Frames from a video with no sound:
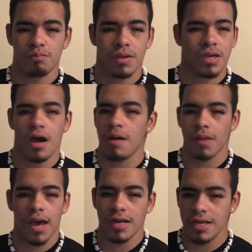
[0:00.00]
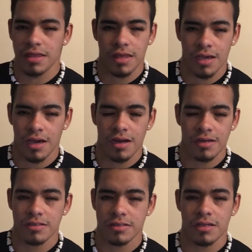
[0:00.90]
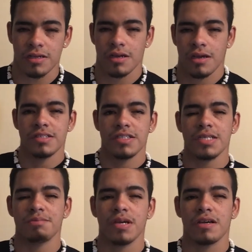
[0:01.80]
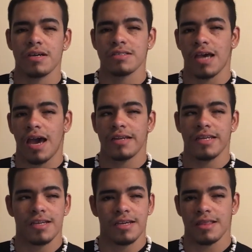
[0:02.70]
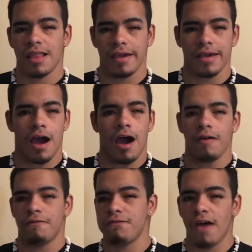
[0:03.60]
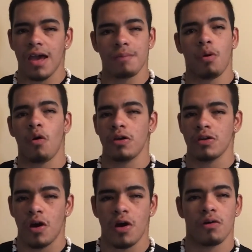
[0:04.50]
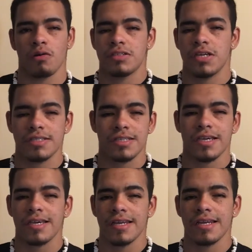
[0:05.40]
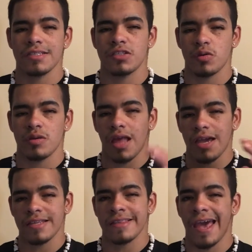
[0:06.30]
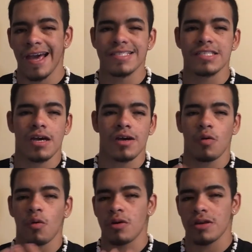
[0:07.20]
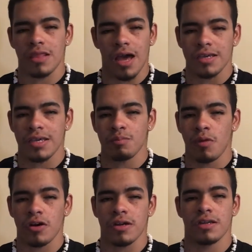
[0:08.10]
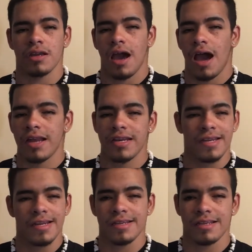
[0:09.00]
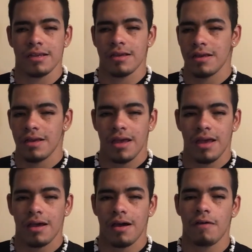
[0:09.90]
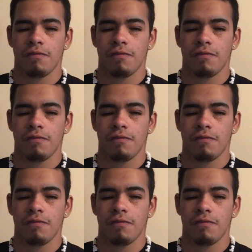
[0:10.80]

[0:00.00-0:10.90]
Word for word: become anything, honestly just because I needed like a 5.0 just to get into like NASA or Lockheed Martin. I needed a